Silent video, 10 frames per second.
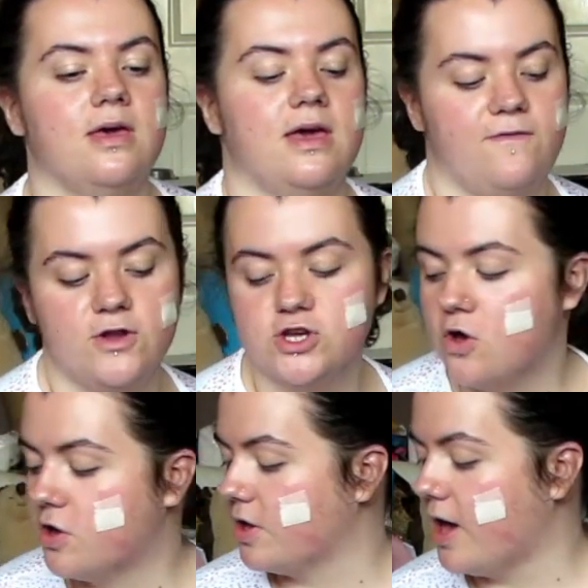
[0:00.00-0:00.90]
If your
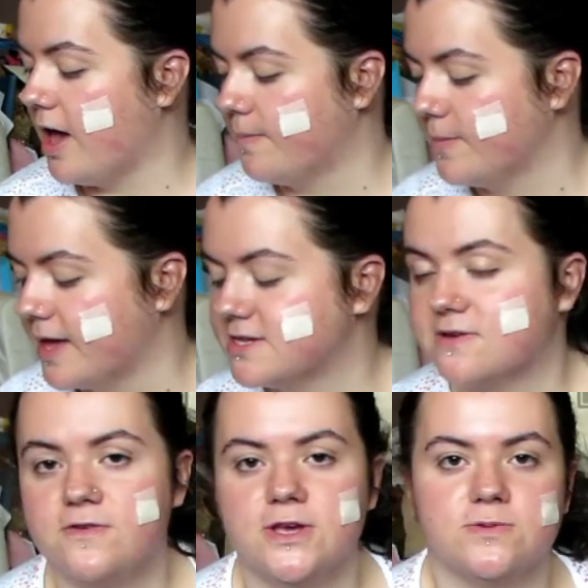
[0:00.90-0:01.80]
dog gets
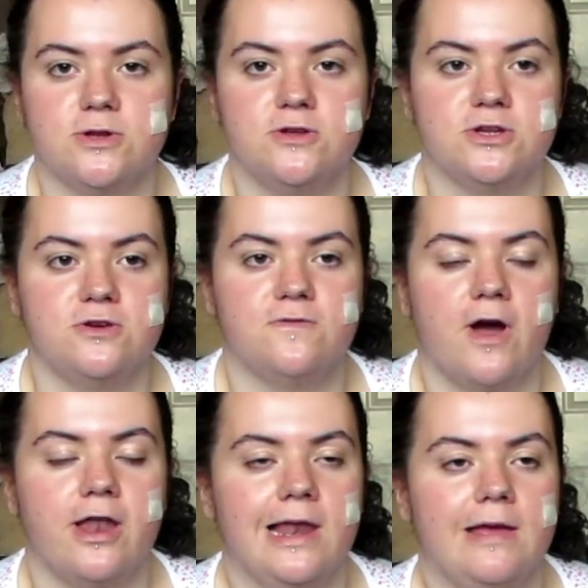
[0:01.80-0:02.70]
confused when you do
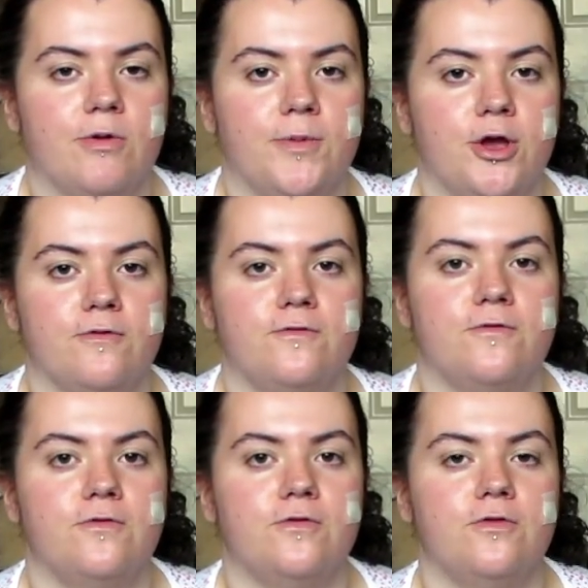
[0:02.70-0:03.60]
finally remove
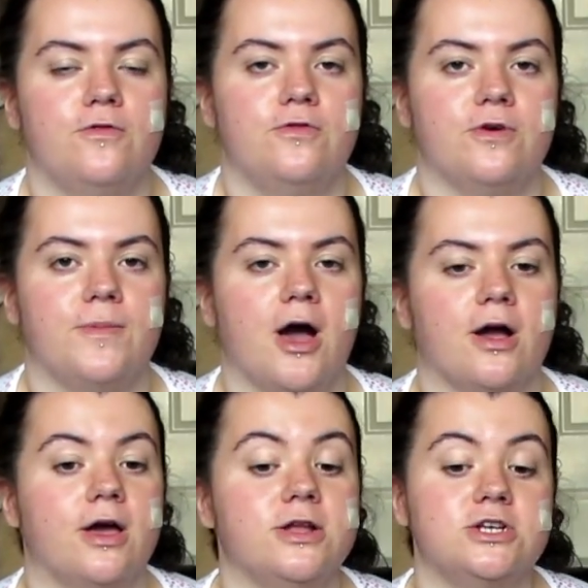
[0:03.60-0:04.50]
the
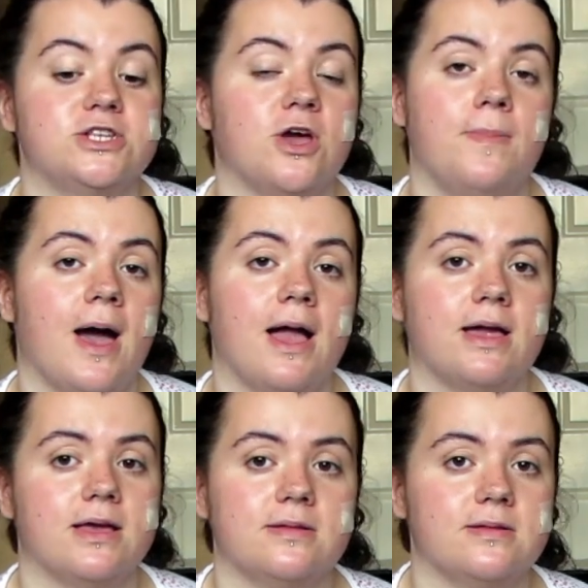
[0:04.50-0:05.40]
marker, just go
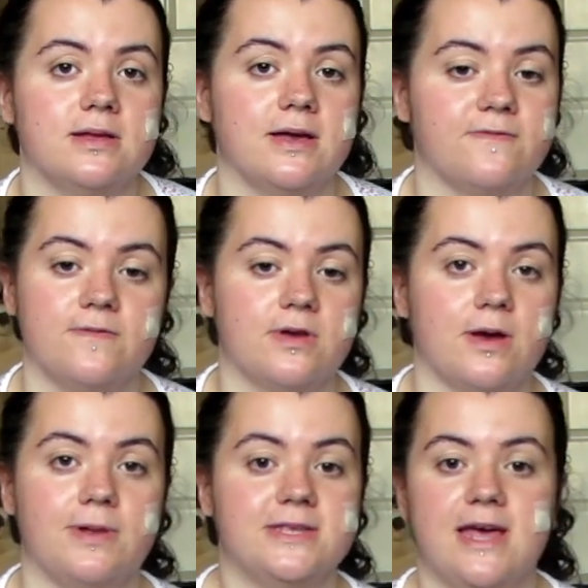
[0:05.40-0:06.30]
back a
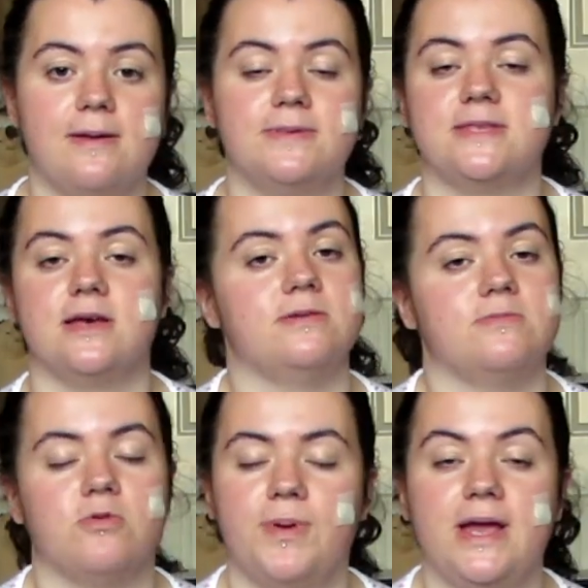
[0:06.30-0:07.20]
couple of steps and
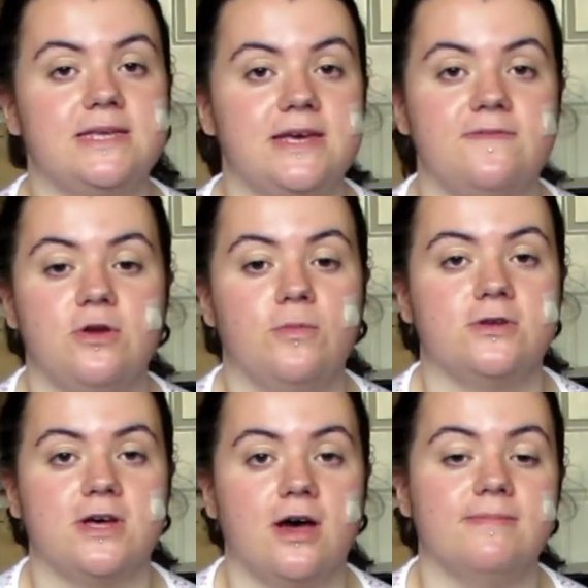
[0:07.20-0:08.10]
repeat it a few
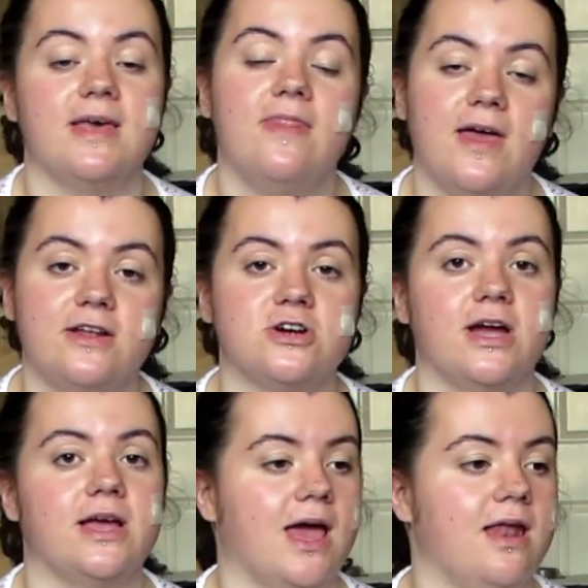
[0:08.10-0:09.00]
more times and then
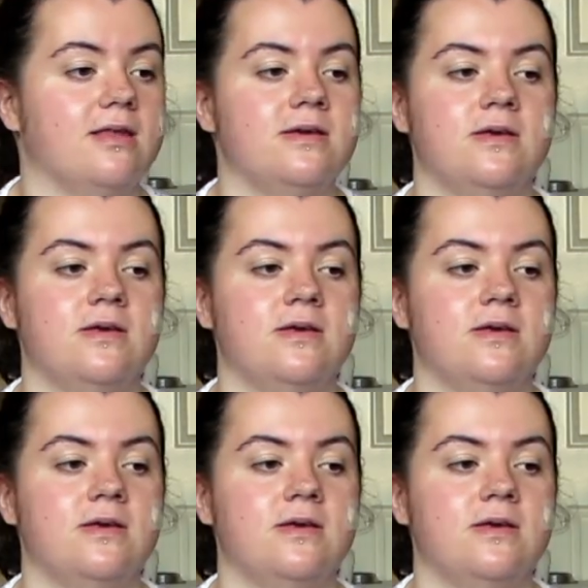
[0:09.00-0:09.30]
try again.